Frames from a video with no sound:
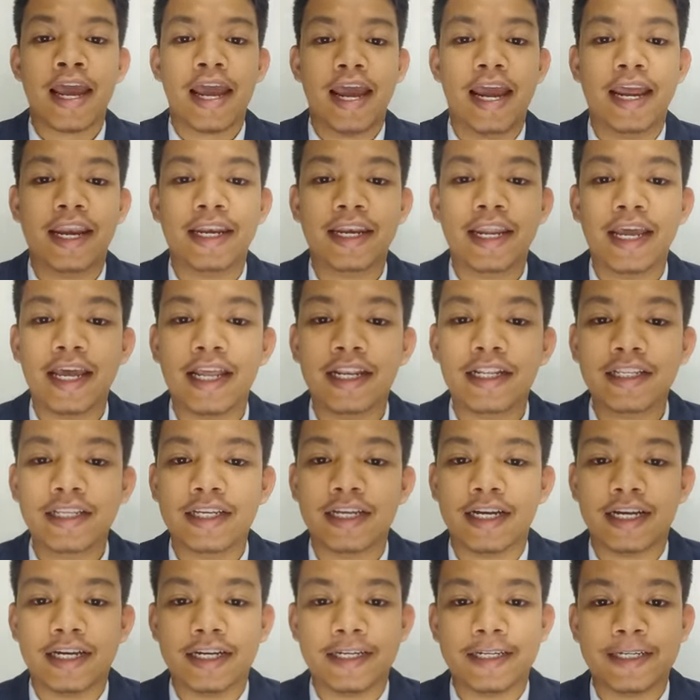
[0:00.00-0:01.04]
And
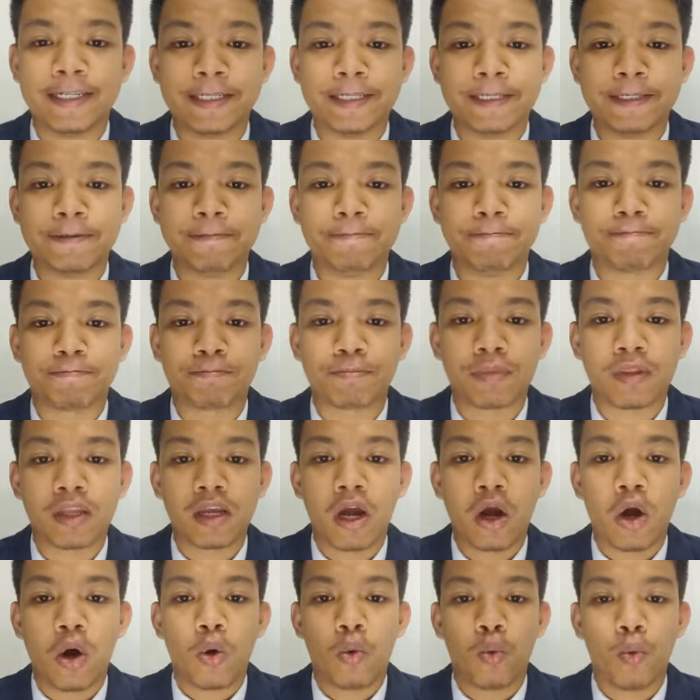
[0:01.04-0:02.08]
then
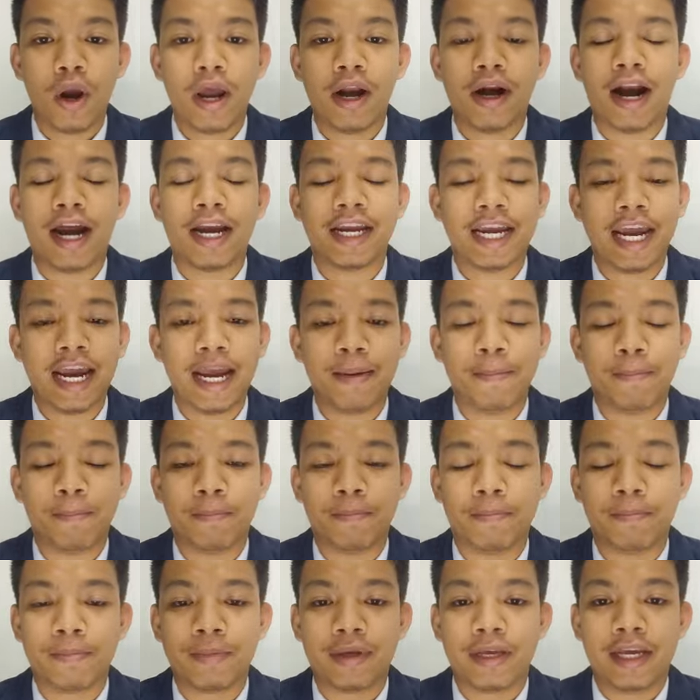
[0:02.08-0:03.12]
where I
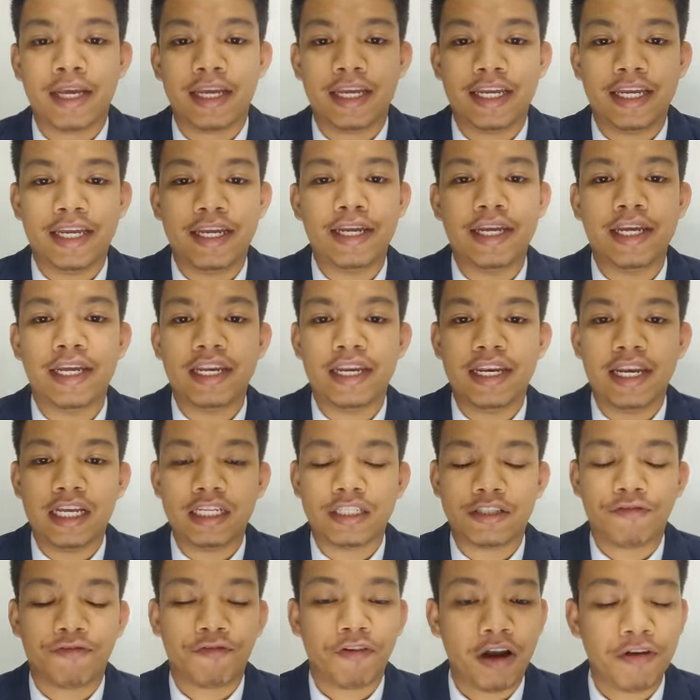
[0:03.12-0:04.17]
am in
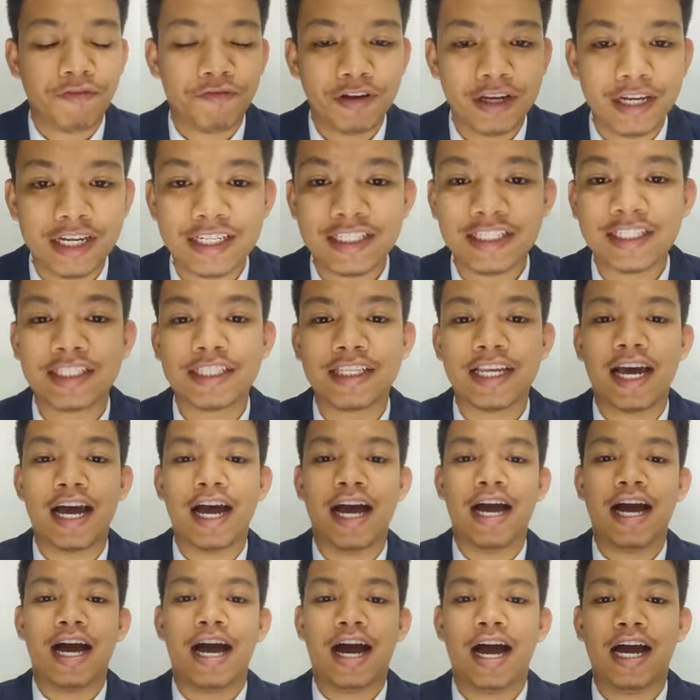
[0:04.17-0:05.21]
next 5 years,
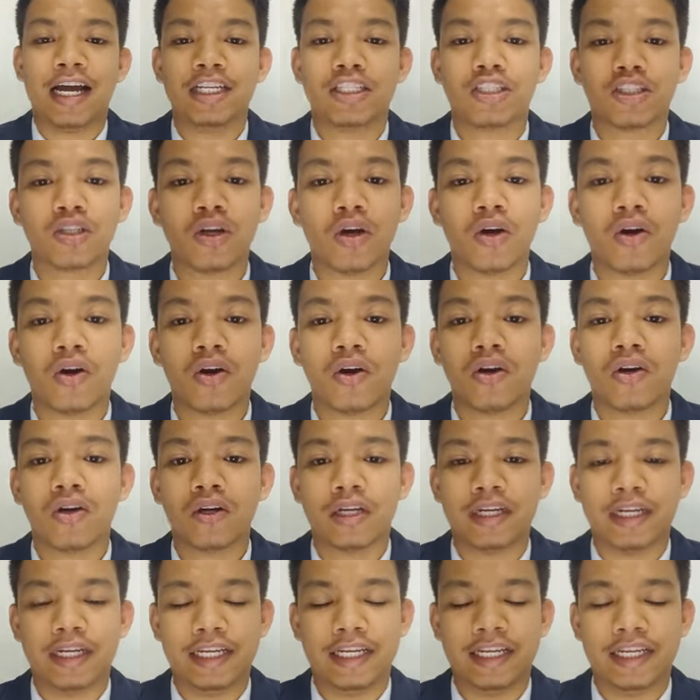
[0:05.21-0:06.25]
I saw
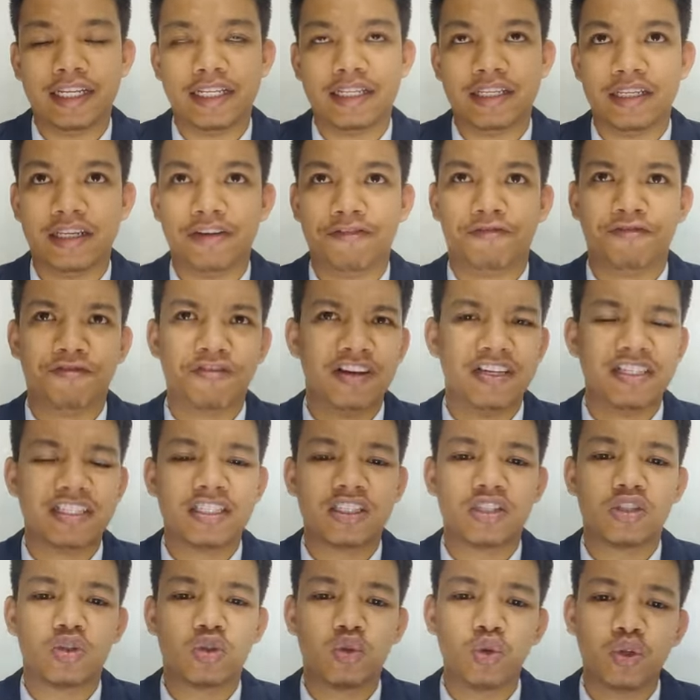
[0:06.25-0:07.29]
in the
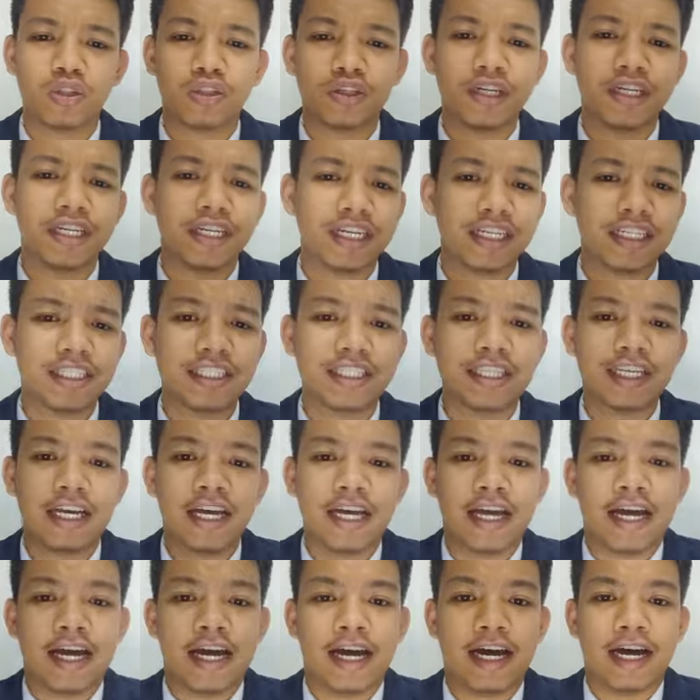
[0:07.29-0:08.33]
first 2-3 years,
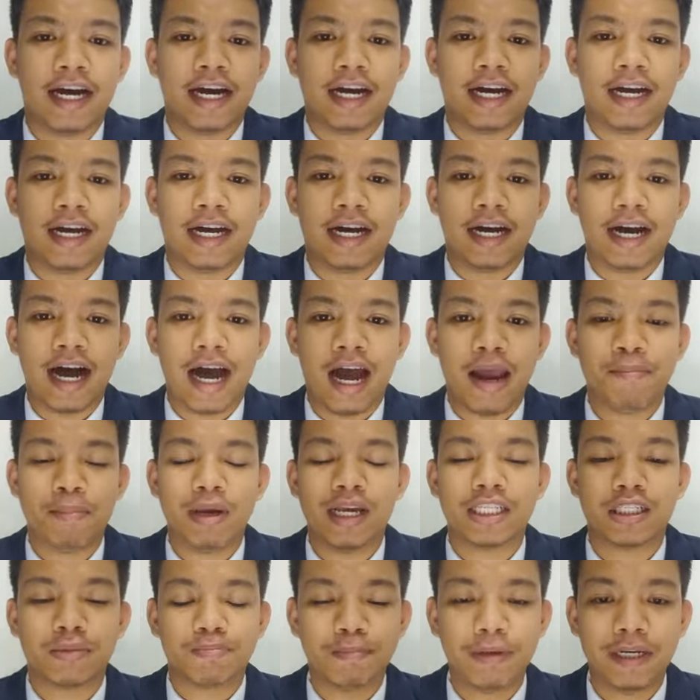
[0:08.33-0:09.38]
I'm
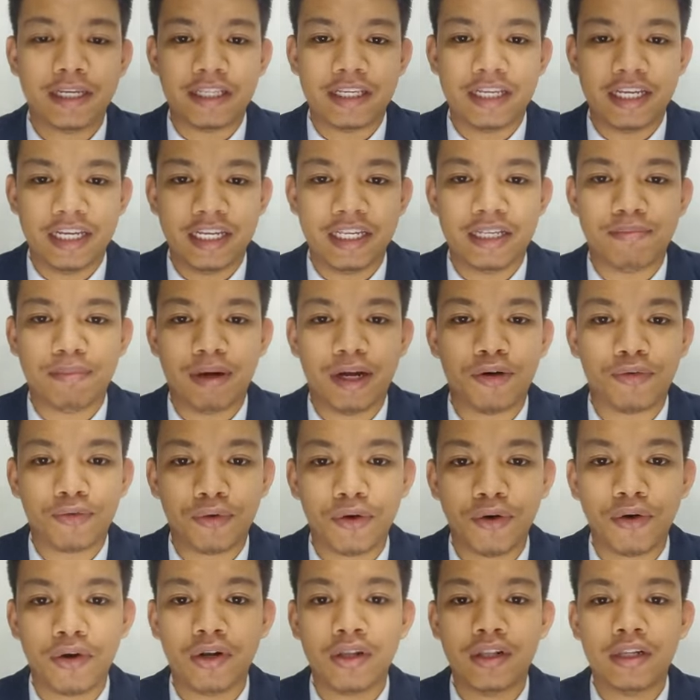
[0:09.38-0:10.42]
expert in my
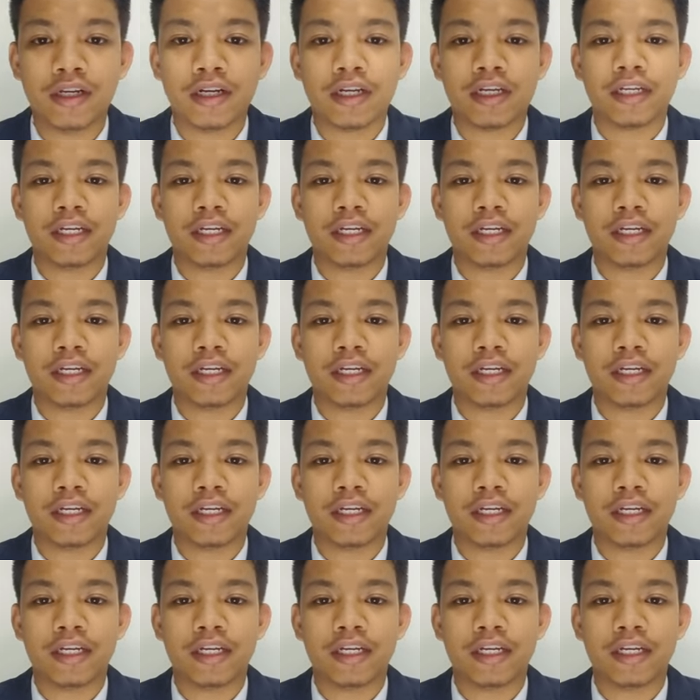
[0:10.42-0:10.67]
role.